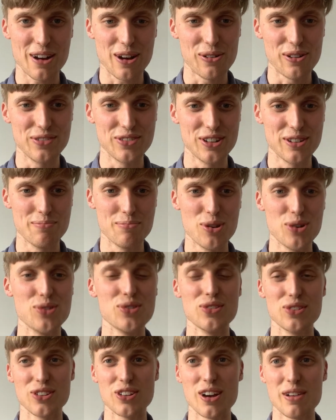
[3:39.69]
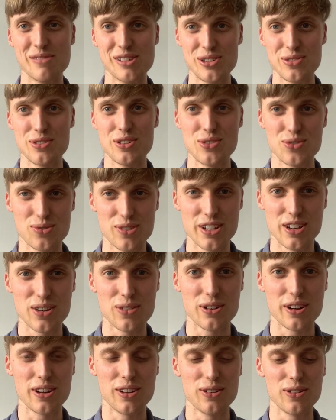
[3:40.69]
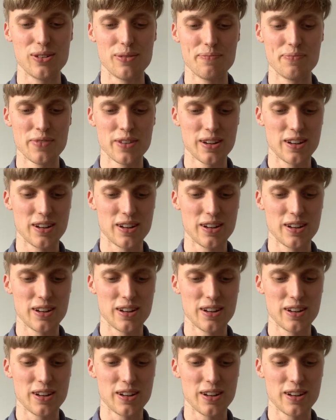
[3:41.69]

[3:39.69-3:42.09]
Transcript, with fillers: However, most of the time I do enjoy it quite a lot.